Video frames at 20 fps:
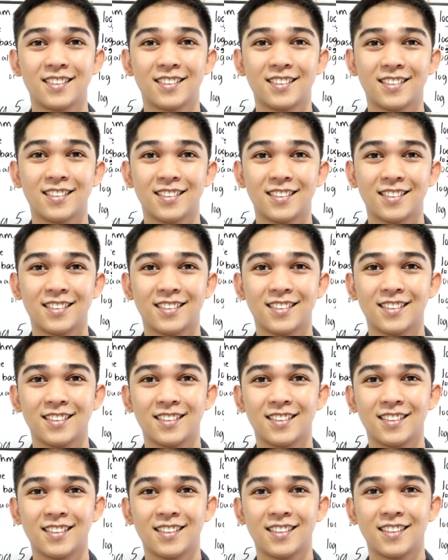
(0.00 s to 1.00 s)

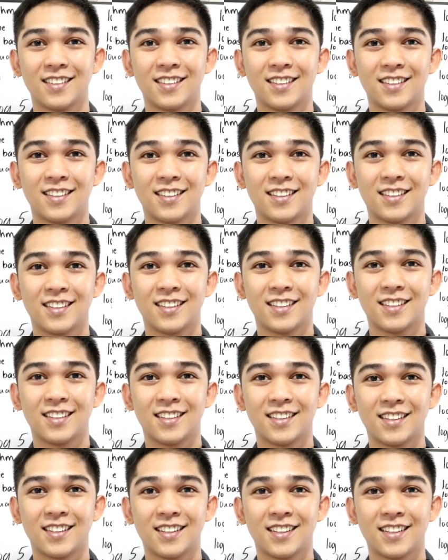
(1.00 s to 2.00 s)

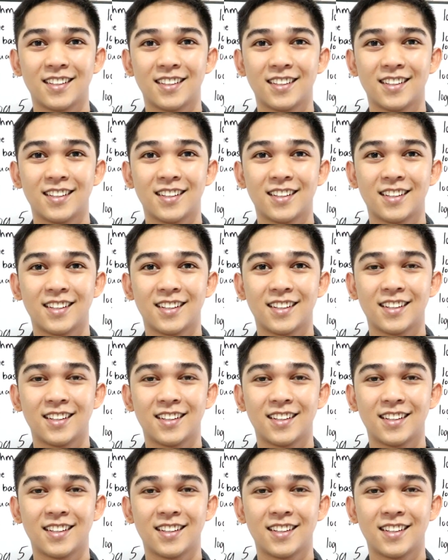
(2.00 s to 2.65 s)
(no one is talking)